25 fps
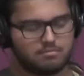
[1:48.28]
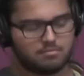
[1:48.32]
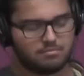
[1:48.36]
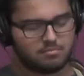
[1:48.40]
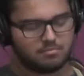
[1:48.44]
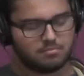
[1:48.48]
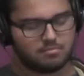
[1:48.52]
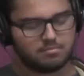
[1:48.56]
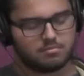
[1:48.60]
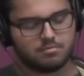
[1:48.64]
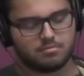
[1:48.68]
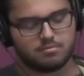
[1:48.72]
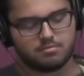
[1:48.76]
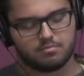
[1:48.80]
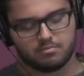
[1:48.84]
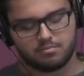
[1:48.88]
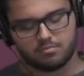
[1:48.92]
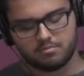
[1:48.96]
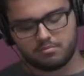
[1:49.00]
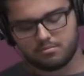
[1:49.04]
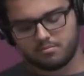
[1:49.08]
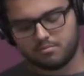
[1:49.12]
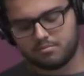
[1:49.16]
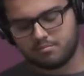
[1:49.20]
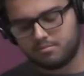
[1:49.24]

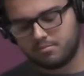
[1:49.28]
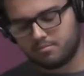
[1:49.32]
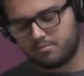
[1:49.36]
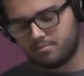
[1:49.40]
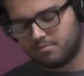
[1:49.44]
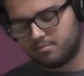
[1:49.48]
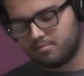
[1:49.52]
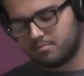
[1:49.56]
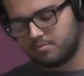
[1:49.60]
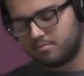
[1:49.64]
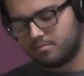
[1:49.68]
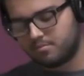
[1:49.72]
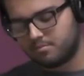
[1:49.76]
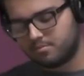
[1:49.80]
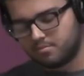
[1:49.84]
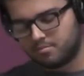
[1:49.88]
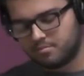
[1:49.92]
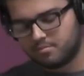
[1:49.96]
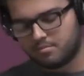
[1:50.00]
(no one is talking)